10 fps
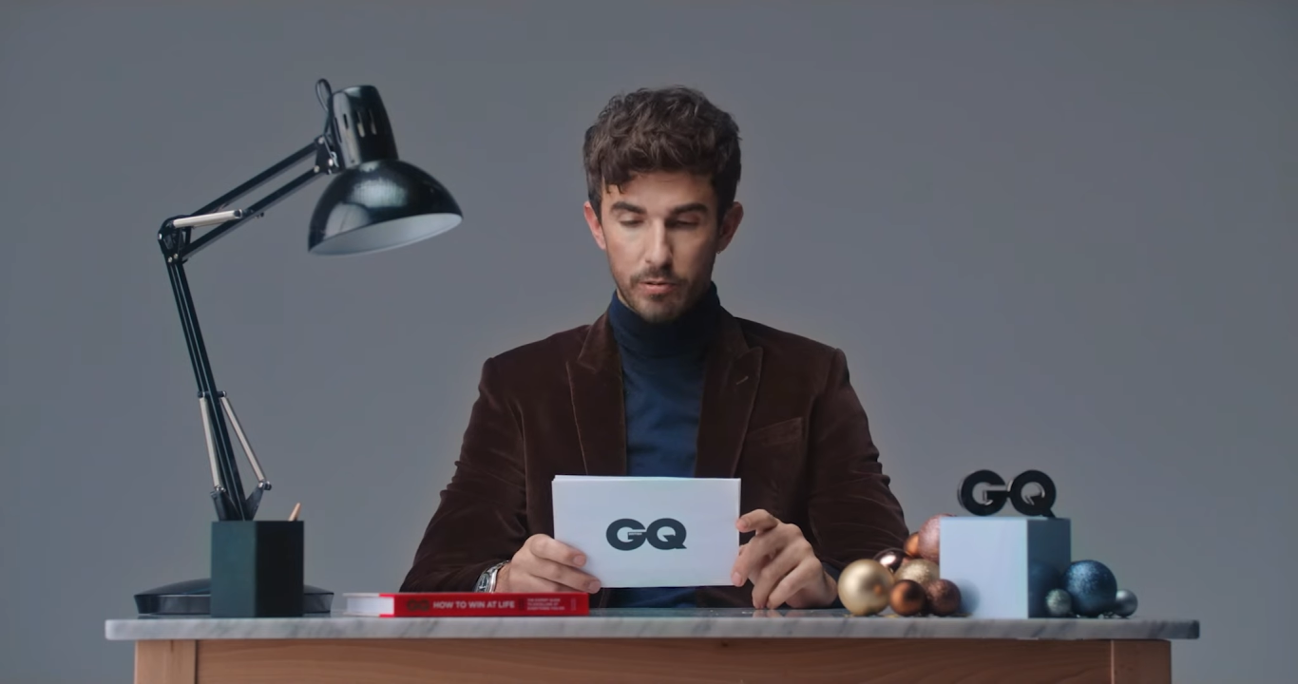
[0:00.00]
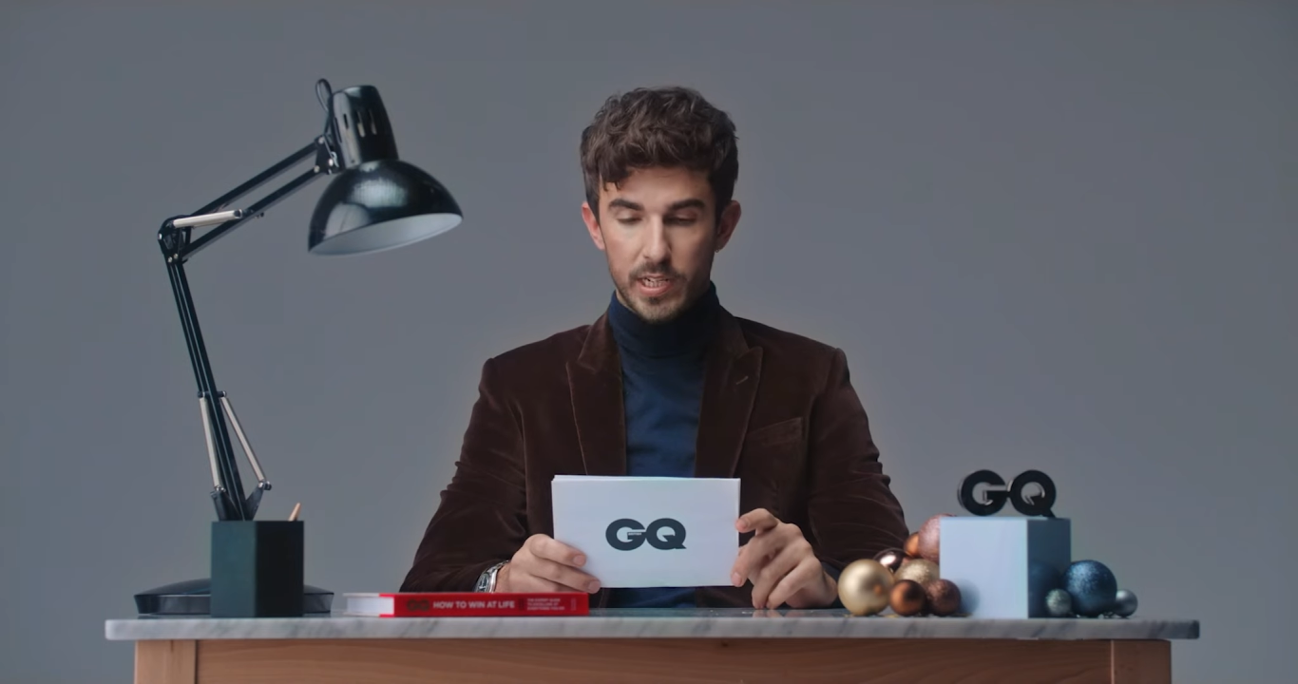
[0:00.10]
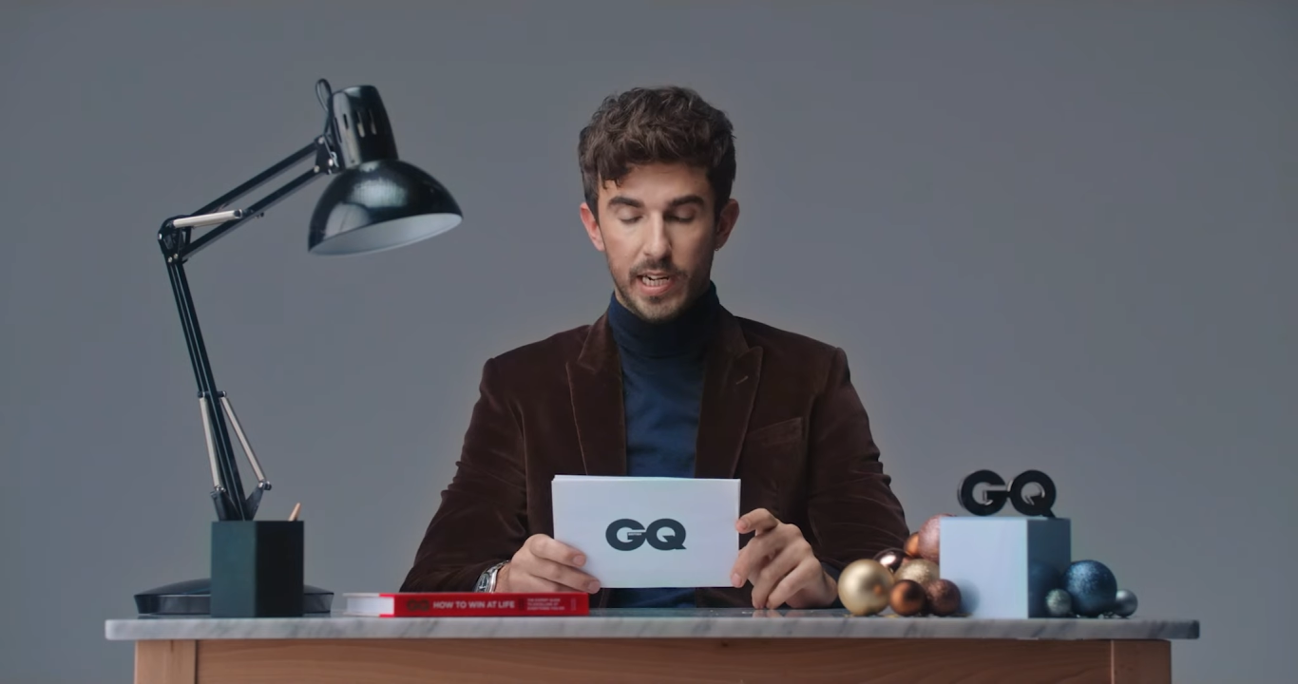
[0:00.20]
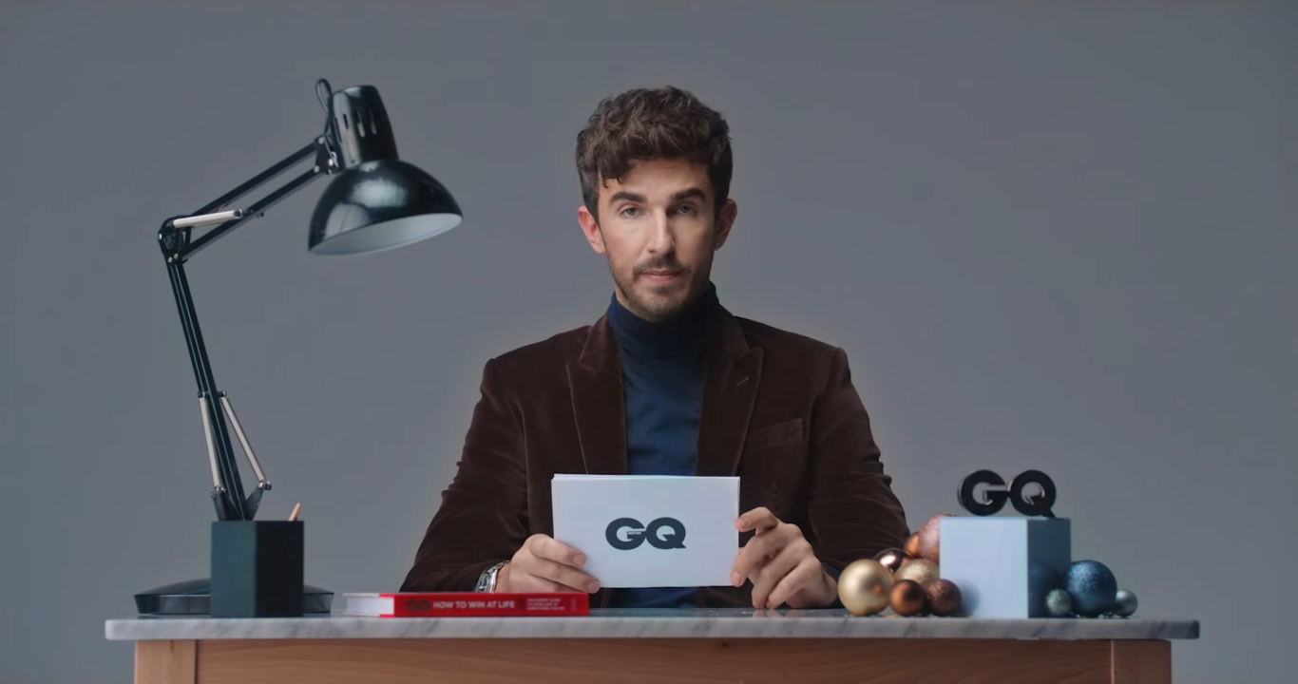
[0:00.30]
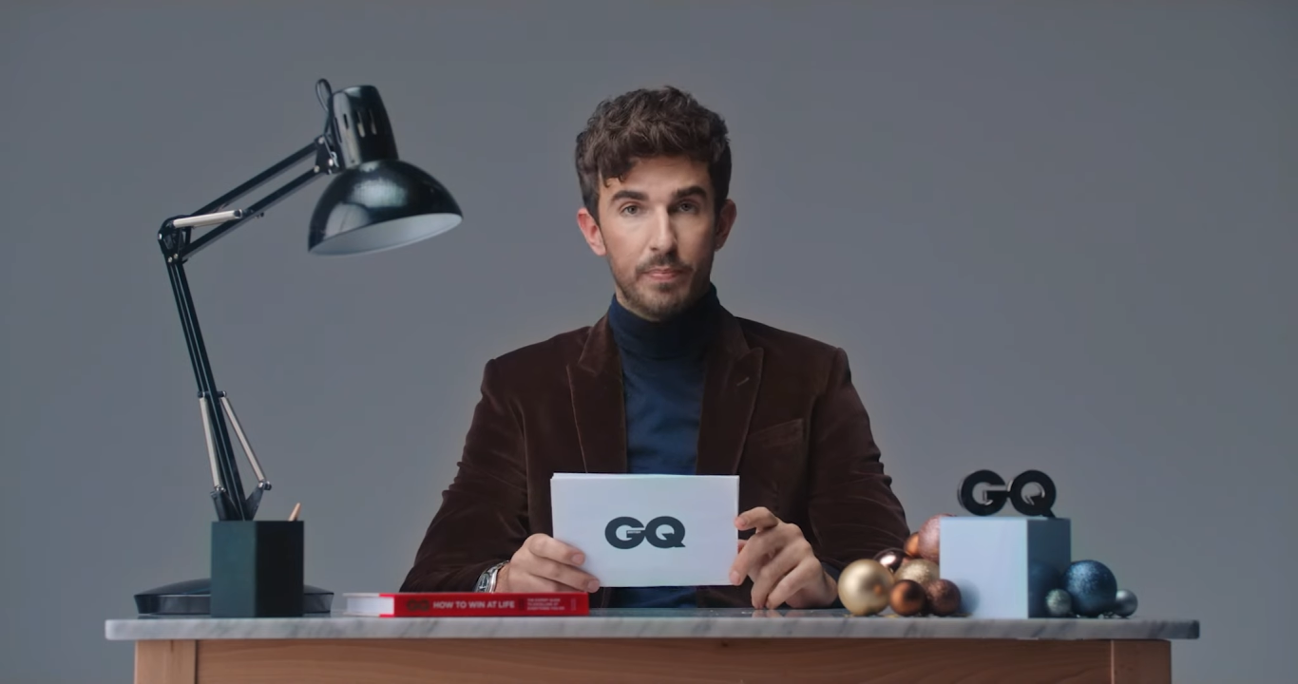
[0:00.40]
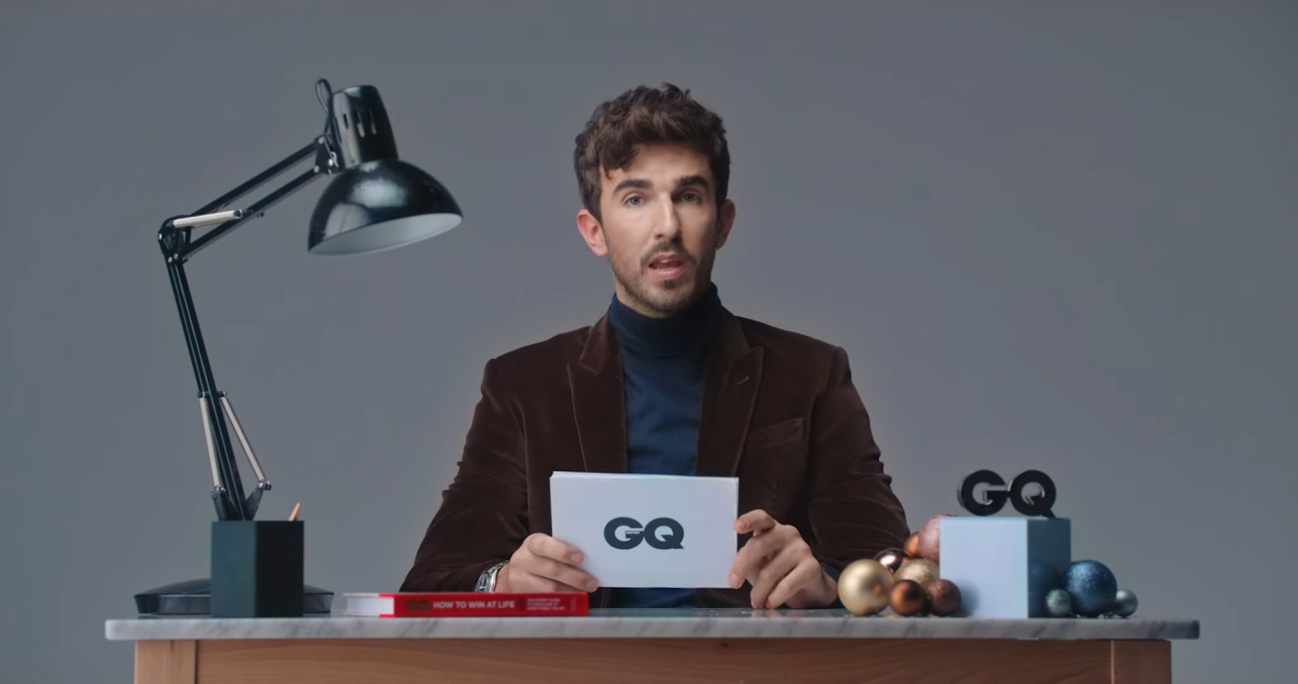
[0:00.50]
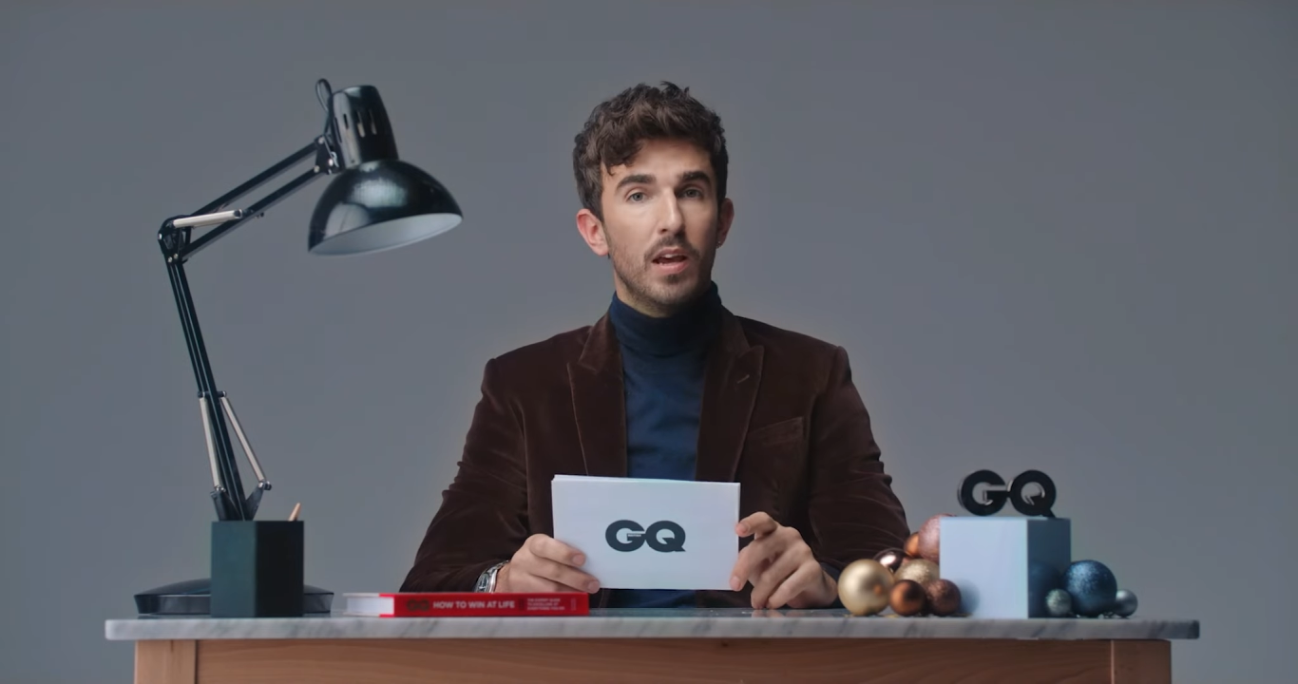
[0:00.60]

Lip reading: routine?